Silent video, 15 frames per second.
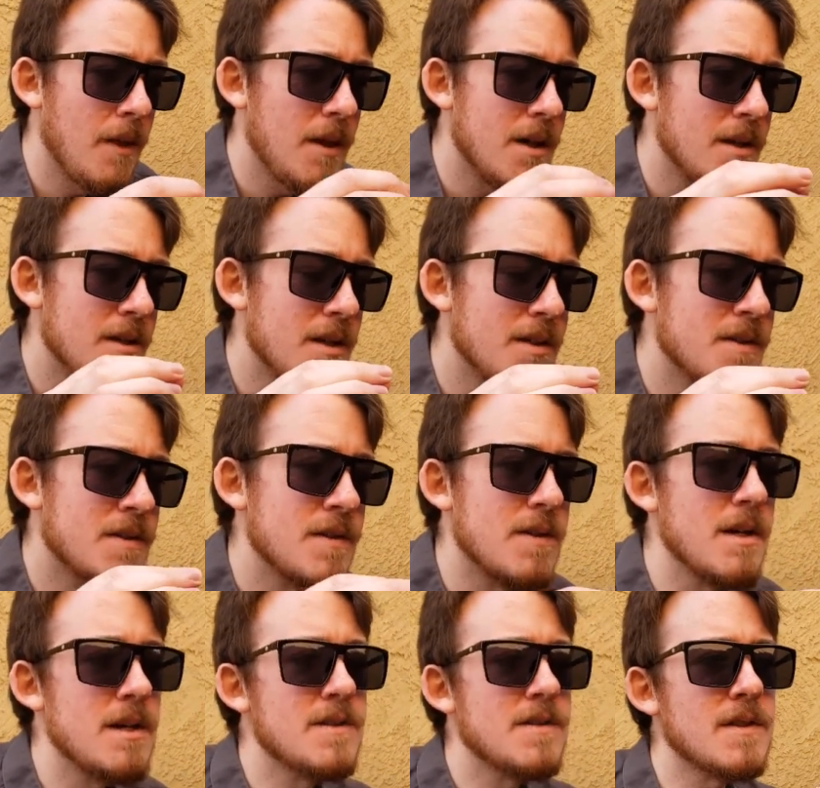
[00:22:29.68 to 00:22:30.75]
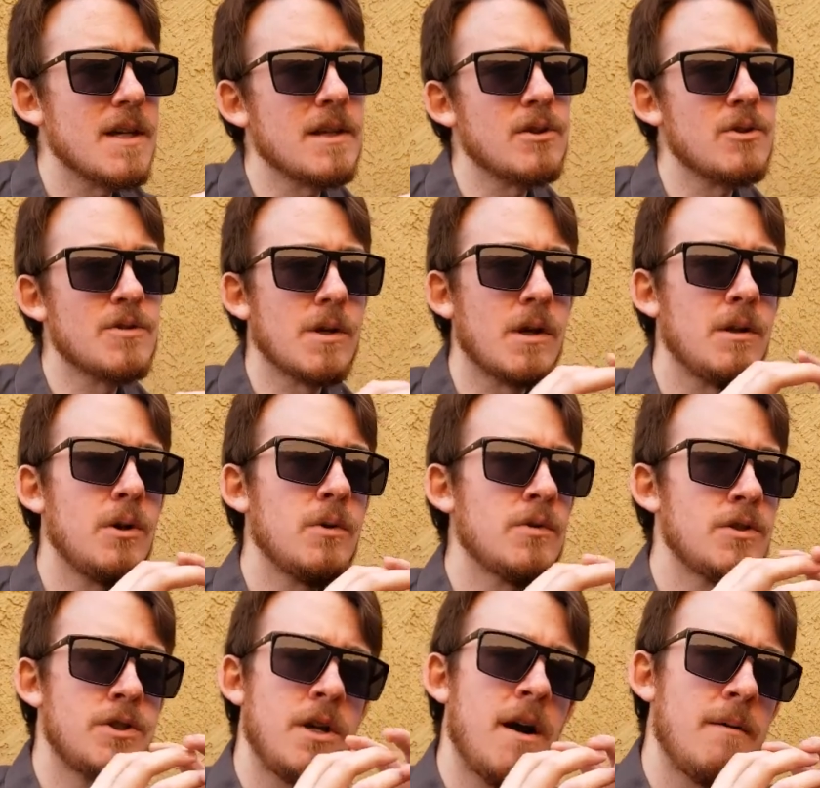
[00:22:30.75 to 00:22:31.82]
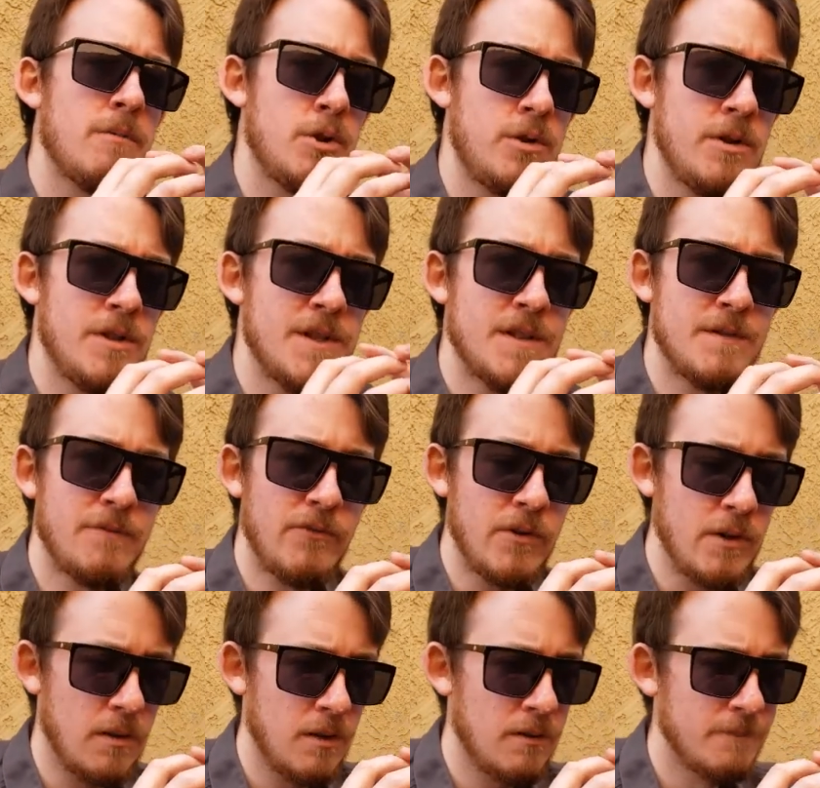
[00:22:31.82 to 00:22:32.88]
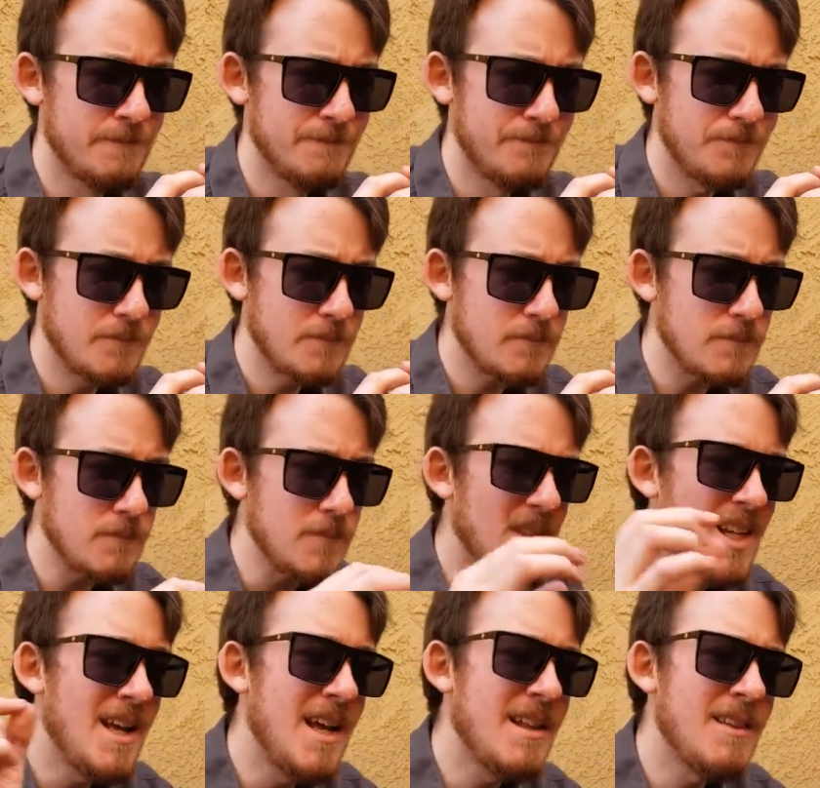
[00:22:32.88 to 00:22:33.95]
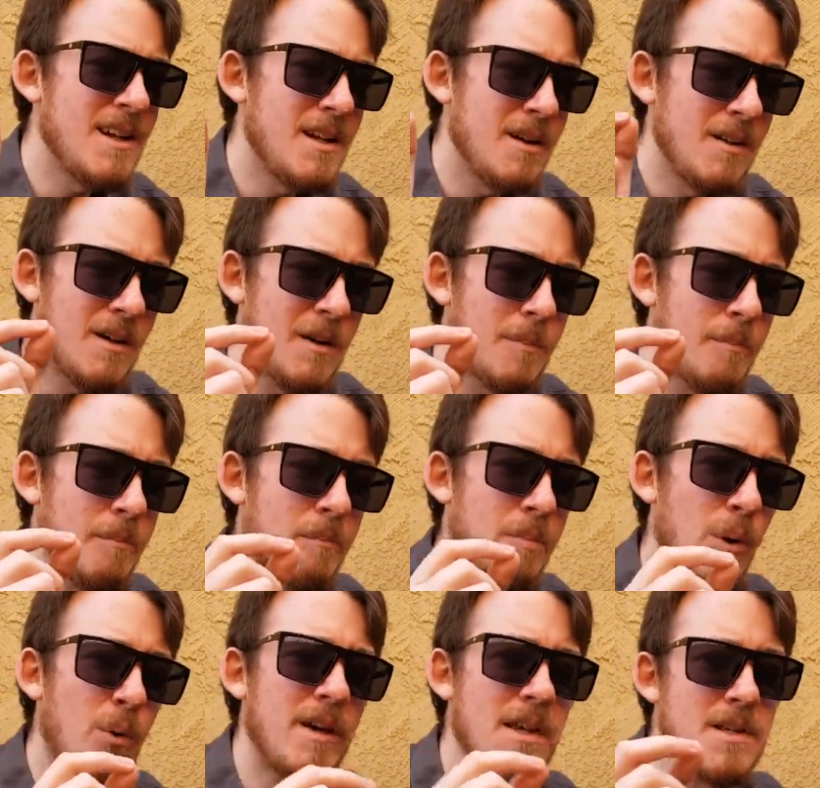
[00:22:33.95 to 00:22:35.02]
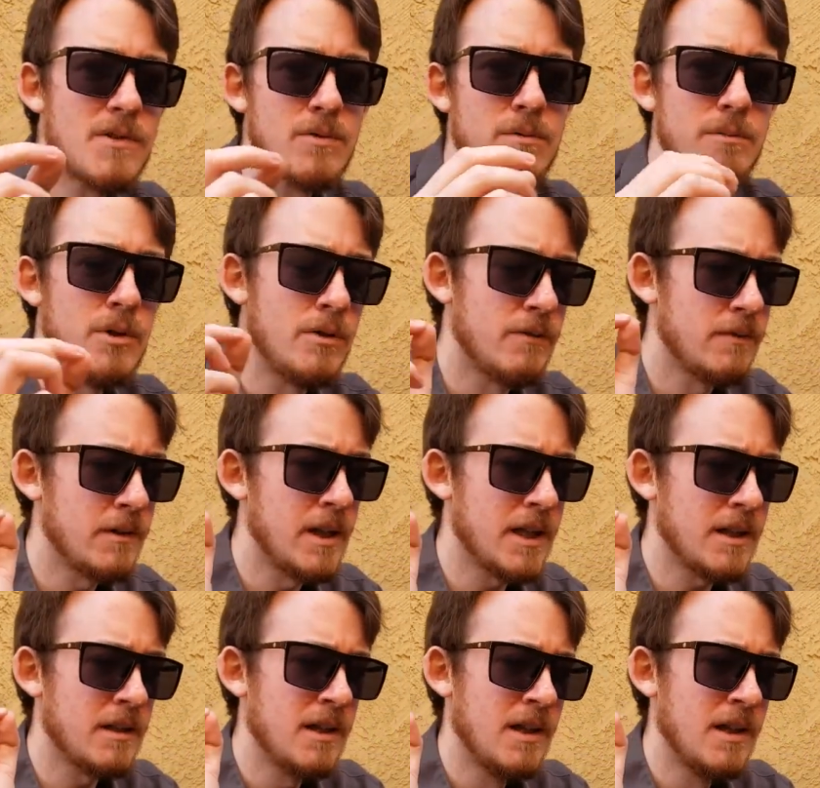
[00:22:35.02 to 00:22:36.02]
it's like there's a closed geometry sphere, and then a point is removed, like